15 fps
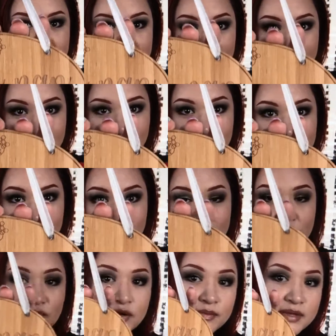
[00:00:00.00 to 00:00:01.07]
tied with a
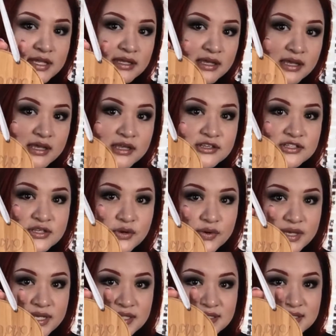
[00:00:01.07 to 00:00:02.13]
white ribbon, so
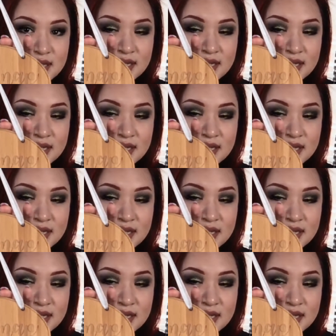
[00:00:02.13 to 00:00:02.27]
it's